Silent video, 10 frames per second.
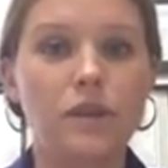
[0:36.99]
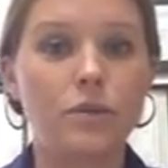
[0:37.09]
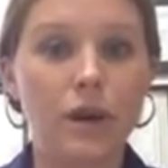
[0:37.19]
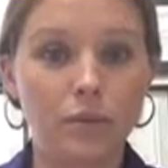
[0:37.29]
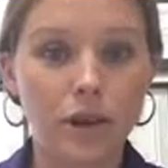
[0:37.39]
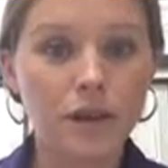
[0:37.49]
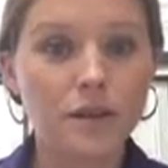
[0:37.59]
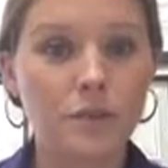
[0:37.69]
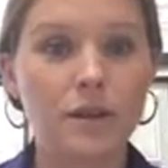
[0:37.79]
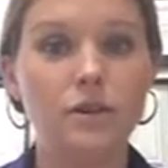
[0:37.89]
the
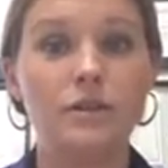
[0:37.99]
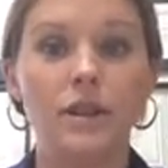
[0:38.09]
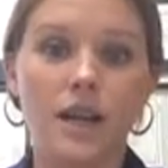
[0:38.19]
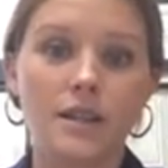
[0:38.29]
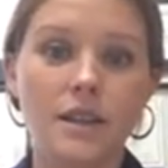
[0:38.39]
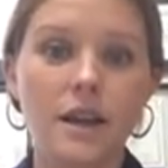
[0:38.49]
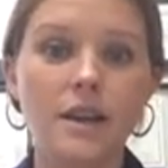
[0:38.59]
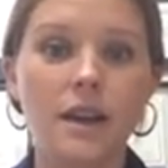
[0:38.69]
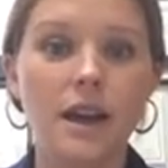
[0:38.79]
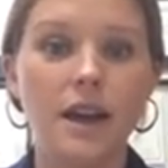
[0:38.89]
Redwoods up at UCSC,
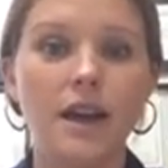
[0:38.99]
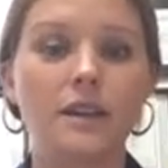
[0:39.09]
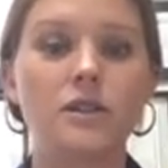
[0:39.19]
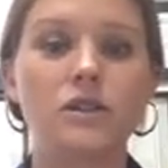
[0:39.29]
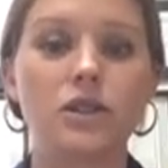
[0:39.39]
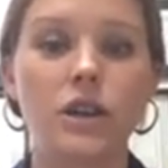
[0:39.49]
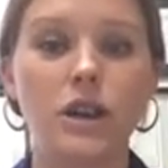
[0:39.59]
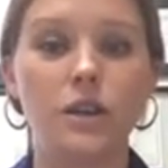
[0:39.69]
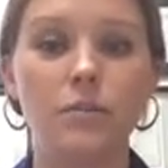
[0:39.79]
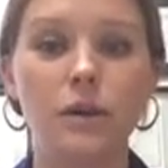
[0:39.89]
and
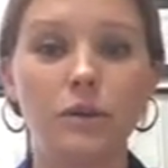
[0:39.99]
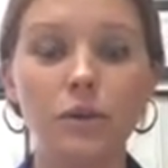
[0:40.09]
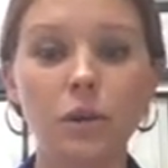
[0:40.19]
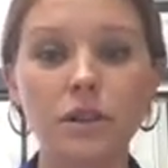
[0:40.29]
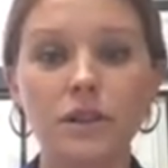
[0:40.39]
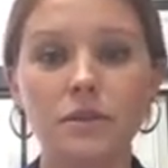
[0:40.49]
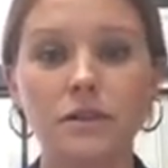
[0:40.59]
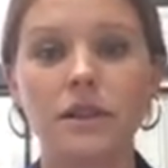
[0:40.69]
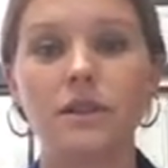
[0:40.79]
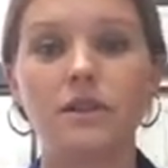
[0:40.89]
she built forts and
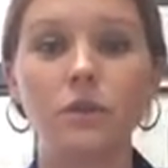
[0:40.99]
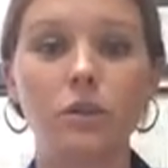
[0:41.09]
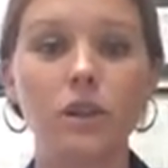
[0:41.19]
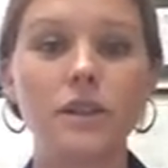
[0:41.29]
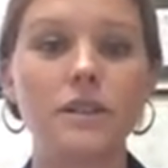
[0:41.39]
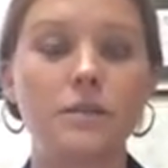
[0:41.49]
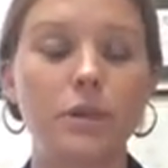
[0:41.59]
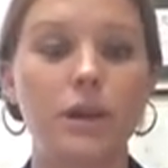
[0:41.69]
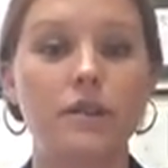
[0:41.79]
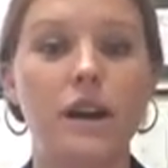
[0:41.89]
was in the forest
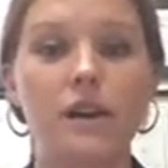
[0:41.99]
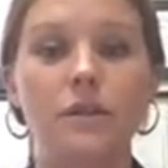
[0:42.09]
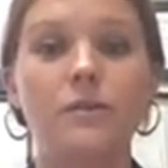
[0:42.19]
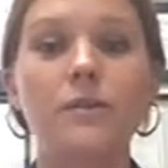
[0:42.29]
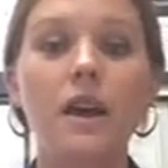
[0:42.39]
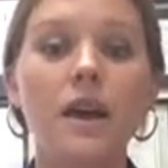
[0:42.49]
playing around.